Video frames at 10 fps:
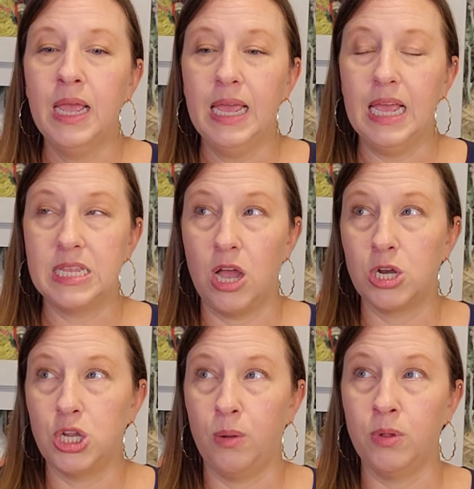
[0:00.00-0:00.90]
It's
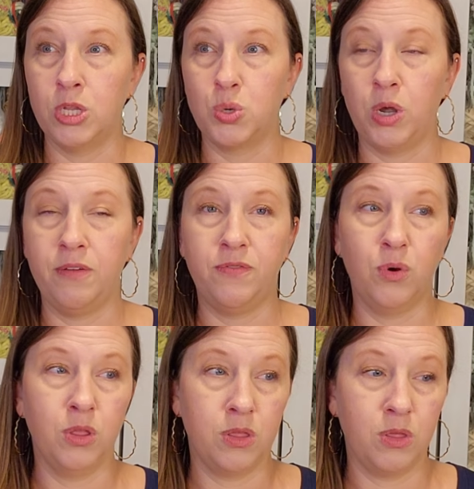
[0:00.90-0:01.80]
October the
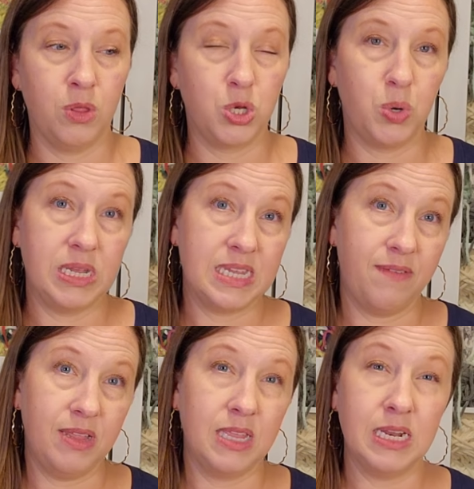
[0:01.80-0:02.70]
24th through the
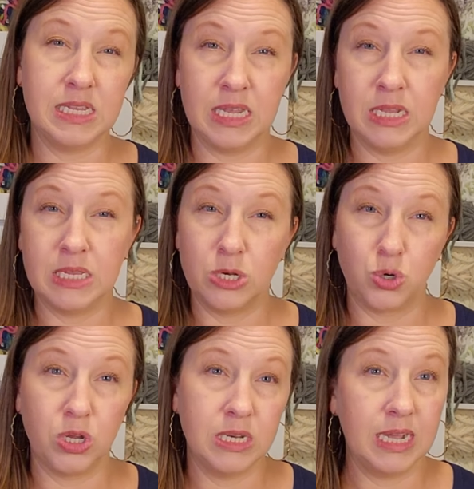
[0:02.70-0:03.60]
27th, and it's in
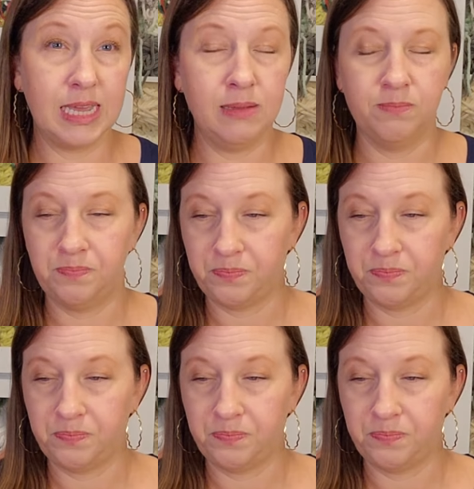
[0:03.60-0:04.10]
Central Kentucky.